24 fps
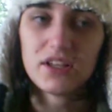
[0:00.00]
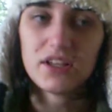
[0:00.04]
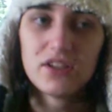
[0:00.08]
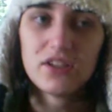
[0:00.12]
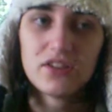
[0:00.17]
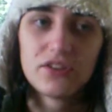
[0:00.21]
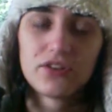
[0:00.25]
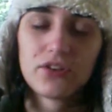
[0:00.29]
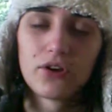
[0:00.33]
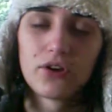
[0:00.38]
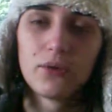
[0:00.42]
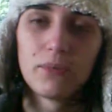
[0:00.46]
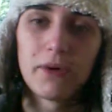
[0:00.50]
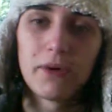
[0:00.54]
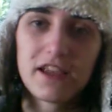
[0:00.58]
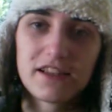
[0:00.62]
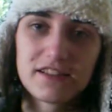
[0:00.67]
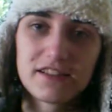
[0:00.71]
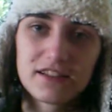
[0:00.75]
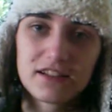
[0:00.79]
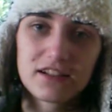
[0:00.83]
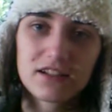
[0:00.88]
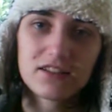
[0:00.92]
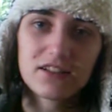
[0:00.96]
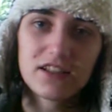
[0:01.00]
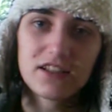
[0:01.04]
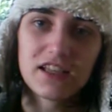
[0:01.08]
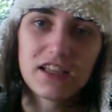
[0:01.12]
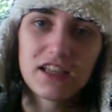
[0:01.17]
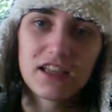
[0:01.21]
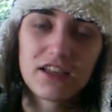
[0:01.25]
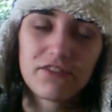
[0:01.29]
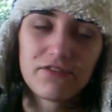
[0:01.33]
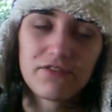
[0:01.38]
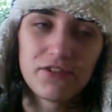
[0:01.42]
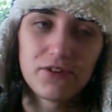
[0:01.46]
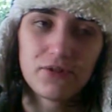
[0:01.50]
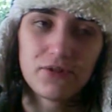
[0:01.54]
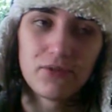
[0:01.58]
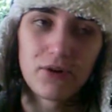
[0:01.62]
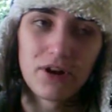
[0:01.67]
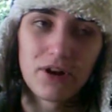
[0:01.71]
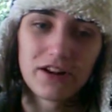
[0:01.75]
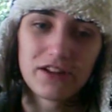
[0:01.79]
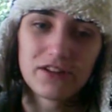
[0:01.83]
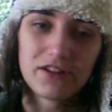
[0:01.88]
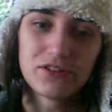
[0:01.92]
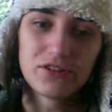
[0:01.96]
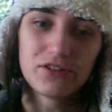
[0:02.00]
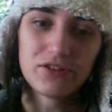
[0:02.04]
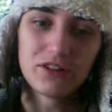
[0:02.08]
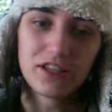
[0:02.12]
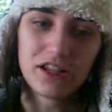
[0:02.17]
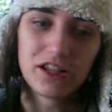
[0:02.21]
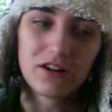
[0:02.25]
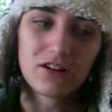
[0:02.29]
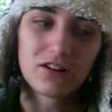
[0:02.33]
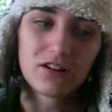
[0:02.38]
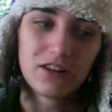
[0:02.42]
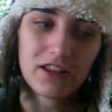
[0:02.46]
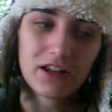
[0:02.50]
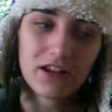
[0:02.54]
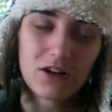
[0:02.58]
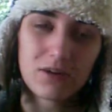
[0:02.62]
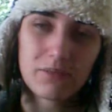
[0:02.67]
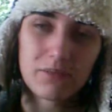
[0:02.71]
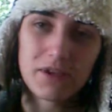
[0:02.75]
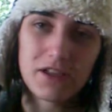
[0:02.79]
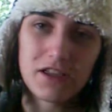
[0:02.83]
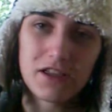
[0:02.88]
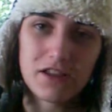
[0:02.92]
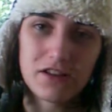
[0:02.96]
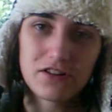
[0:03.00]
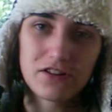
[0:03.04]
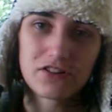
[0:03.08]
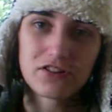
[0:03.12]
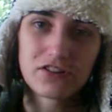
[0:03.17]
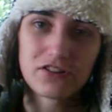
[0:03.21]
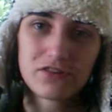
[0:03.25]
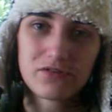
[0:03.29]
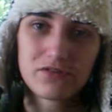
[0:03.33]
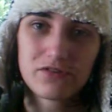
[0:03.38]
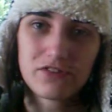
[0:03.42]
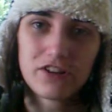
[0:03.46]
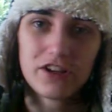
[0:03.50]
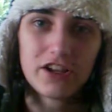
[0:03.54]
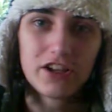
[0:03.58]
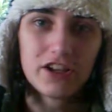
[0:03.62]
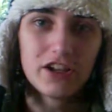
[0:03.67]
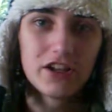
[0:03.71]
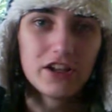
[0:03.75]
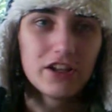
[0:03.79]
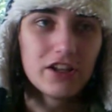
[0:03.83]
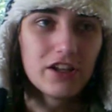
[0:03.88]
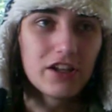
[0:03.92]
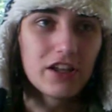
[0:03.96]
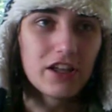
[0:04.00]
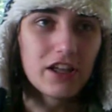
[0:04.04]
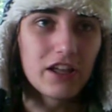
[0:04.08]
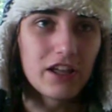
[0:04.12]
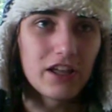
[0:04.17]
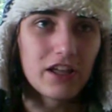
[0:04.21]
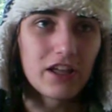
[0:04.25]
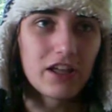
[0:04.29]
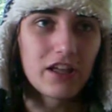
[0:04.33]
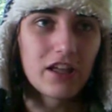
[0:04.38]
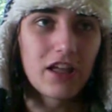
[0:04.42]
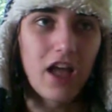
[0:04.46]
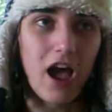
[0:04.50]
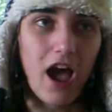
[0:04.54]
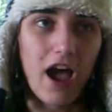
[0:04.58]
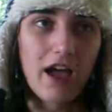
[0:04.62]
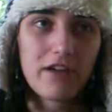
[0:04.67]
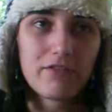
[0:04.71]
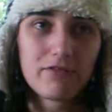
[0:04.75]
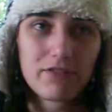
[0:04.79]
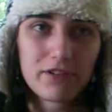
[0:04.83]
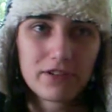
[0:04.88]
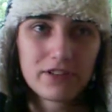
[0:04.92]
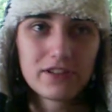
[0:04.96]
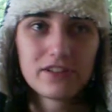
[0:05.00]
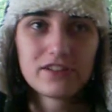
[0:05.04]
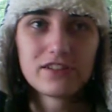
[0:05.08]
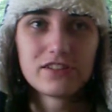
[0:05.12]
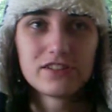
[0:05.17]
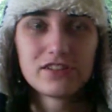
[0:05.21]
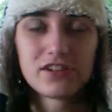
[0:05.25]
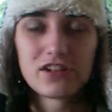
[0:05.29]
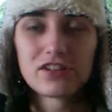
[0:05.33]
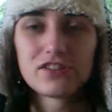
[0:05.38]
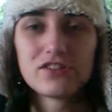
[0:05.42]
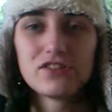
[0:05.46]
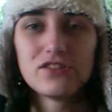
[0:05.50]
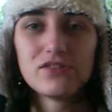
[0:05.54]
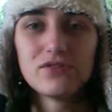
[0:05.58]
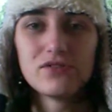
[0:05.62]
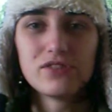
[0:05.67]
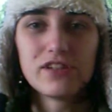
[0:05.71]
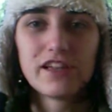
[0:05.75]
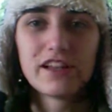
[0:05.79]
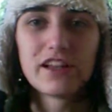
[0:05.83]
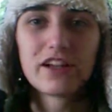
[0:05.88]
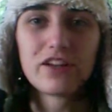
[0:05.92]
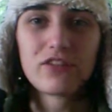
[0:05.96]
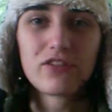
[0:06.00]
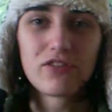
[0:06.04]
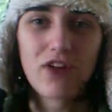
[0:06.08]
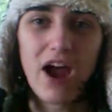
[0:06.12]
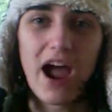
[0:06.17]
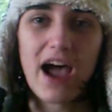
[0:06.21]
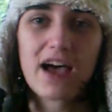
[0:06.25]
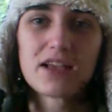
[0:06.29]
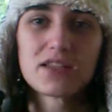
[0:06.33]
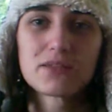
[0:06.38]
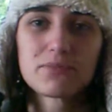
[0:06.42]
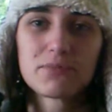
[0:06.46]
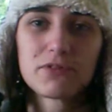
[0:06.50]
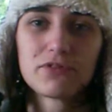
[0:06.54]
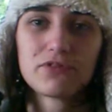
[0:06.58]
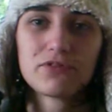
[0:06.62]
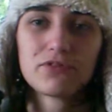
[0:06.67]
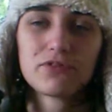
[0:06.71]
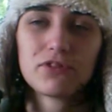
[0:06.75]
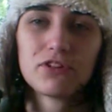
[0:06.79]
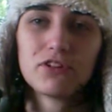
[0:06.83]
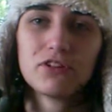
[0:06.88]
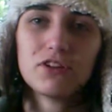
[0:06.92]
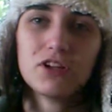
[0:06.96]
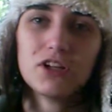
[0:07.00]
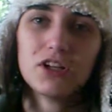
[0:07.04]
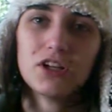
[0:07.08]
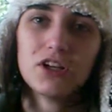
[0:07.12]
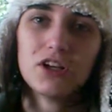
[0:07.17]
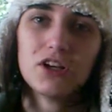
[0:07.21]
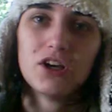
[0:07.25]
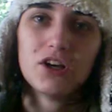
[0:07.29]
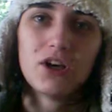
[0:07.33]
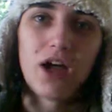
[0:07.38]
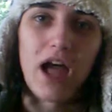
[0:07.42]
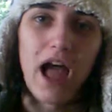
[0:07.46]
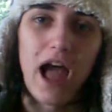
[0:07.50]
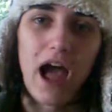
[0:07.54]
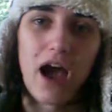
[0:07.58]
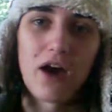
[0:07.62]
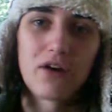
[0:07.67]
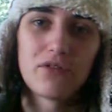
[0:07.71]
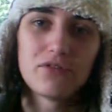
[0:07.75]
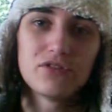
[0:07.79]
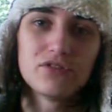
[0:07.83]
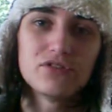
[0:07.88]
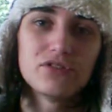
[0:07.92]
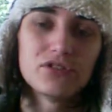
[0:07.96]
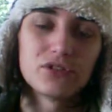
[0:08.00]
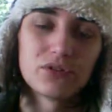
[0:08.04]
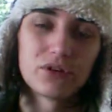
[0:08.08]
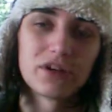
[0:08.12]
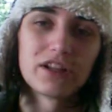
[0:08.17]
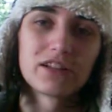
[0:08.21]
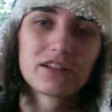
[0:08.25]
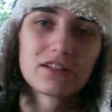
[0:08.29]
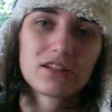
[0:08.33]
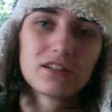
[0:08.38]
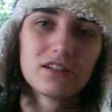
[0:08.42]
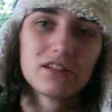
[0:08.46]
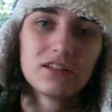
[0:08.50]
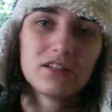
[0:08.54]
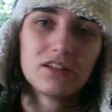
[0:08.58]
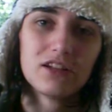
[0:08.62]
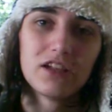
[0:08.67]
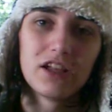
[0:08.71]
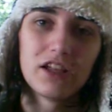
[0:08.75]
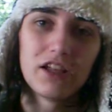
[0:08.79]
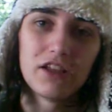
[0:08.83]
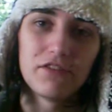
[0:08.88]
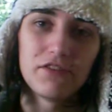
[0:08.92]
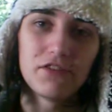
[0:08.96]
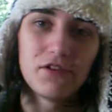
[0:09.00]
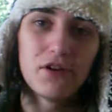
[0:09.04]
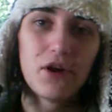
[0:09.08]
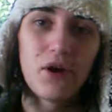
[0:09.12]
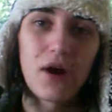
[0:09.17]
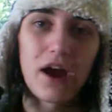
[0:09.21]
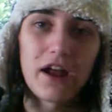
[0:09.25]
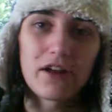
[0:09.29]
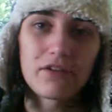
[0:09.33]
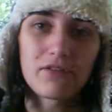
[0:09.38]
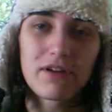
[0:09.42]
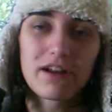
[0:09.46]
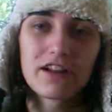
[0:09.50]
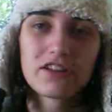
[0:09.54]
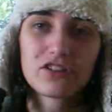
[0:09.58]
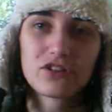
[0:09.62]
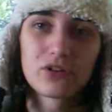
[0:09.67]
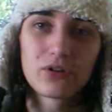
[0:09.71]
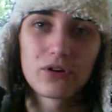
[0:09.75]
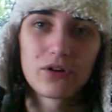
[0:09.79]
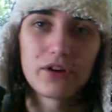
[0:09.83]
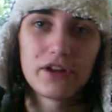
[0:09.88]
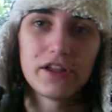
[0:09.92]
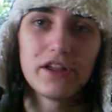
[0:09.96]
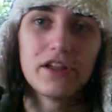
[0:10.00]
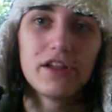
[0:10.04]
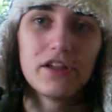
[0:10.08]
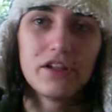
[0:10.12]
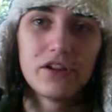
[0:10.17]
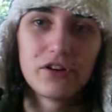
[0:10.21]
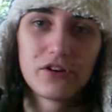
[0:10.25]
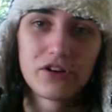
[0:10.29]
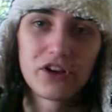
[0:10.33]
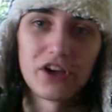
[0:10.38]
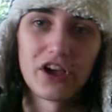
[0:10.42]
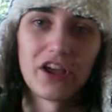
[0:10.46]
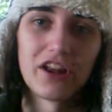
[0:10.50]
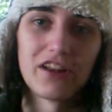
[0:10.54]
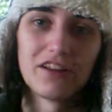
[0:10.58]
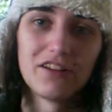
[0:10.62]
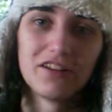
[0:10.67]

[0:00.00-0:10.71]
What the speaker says: So basically, if you want to do Lit RP, I really suggest you get a grasp of how you do it. If you know how to write a story, you're good.